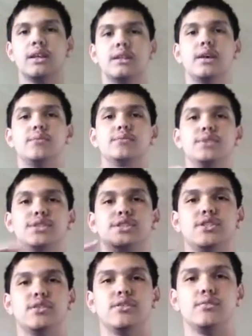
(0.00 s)
Then we
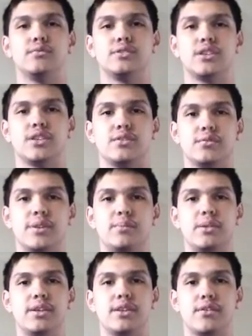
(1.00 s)
saw the
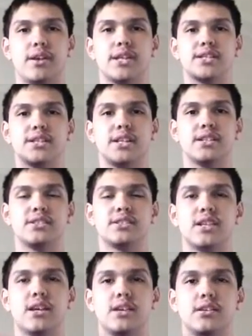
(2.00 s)
replay of the crash, and I
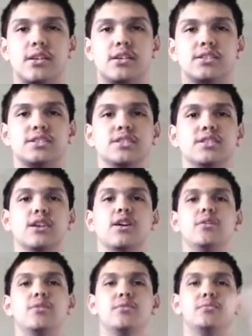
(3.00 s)
saw Larson
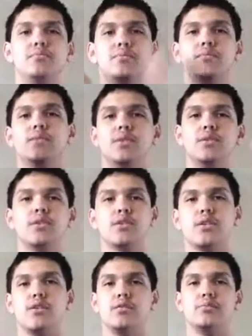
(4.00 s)
go
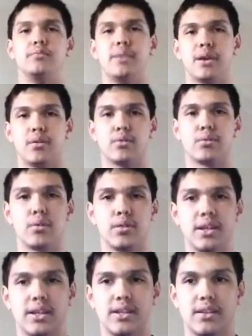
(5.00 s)
barrel
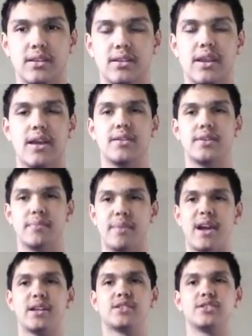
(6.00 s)
rolling down the
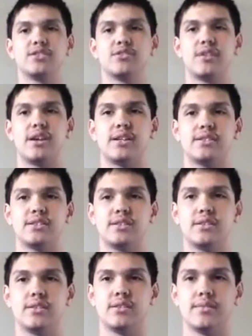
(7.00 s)
back
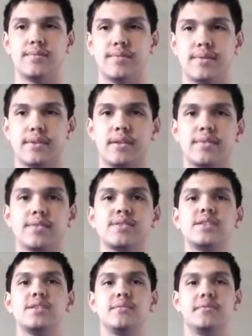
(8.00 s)
stretch. Never
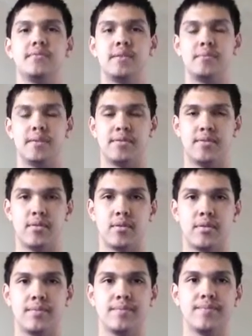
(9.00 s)
seen him flip
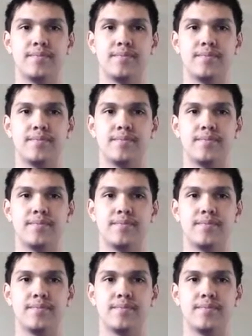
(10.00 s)
before.